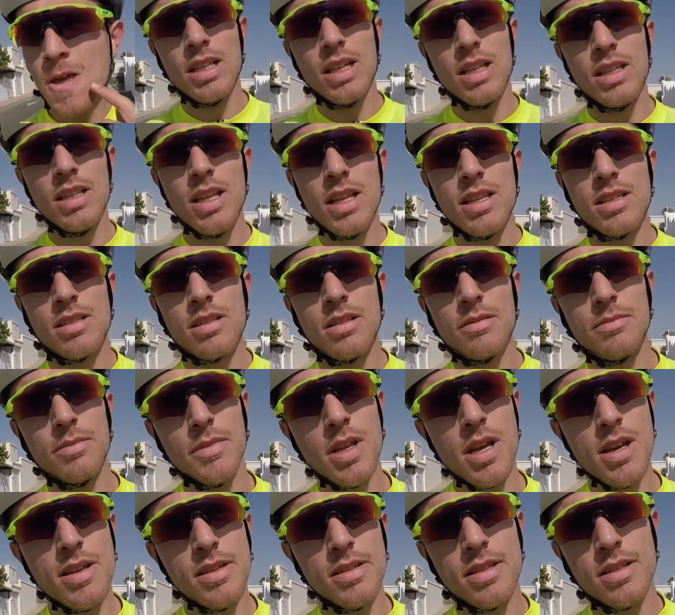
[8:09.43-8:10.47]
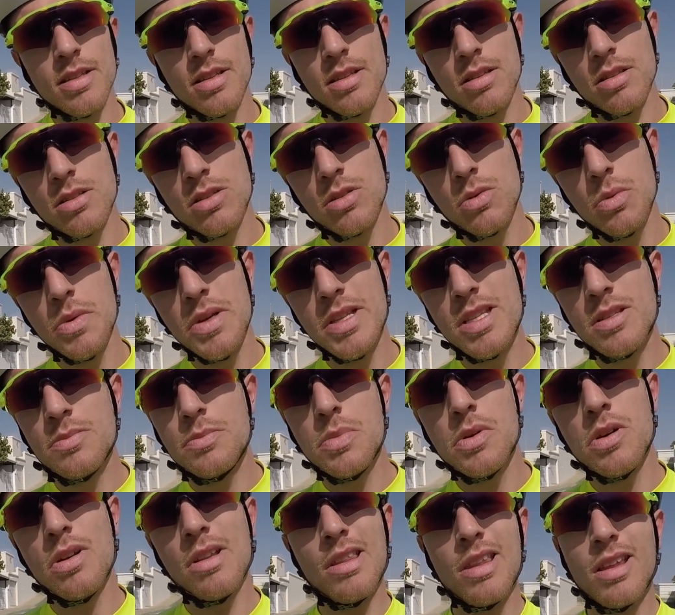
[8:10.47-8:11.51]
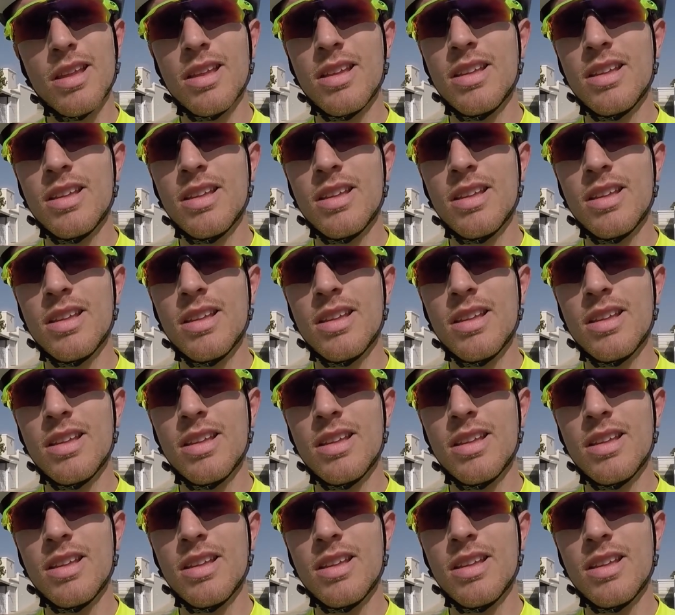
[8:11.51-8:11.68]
and then some nice sweet spot